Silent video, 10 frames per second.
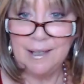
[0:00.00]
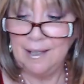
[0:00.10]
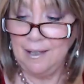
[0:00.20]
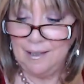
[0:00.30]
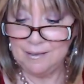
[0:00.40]

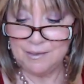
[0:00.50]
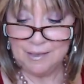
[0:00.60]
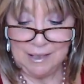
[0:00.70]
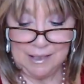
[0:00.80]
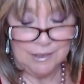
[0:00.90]
and
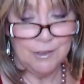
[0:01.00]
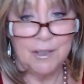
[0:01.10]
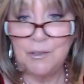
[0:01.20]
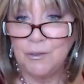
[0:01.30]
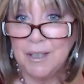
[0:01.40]
you know,
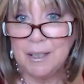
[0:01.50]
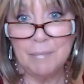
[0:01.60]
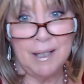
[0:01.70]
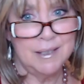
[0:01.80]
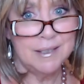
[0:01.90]
I know you can
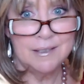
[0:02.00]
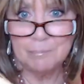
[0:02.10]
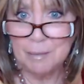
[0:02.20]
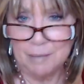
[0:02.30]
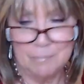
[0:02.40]
buy this in
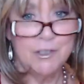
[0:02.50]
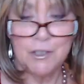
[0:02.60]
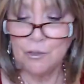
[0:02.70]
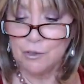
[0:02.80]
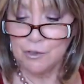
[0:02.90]
department
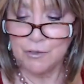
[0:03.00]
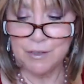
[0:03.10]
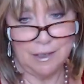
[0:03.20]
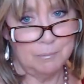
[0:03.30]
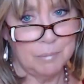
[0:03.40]
stores
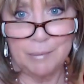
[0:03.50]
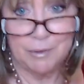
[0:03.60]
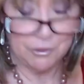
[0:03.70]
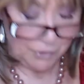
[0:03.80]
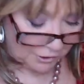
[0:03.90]
and
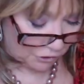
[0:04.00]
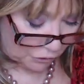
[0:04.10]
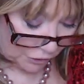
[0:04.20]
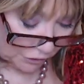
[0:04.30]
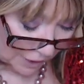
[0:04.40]
probably drugstores,